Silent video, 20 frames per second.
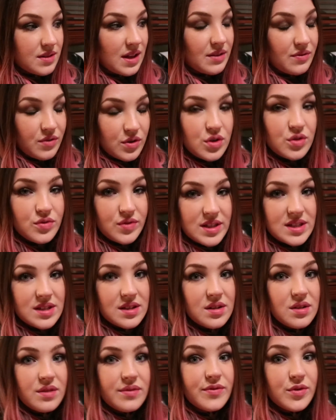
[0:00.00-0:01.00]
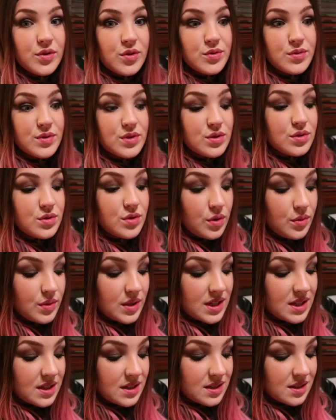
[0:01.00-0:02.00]
like, for good reason. The food was so
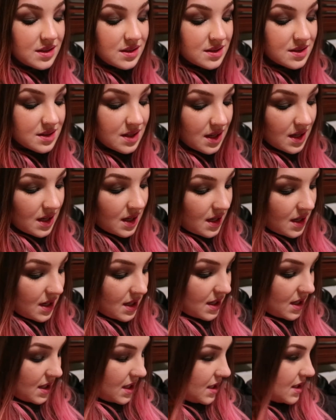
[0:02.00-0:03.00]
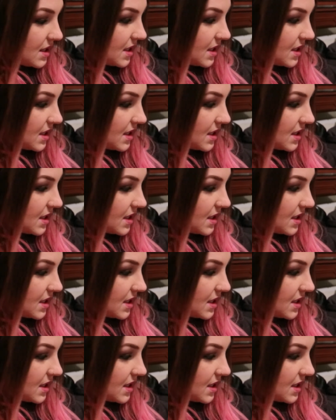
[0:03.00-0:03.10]
nice. I think